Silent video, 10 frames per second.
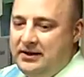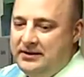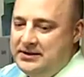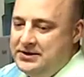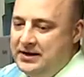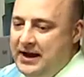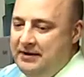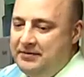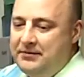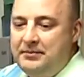Well, he took
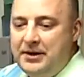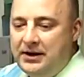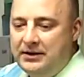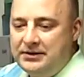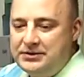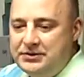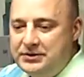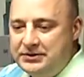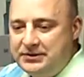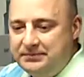half of them in all the
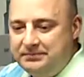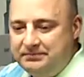shooters.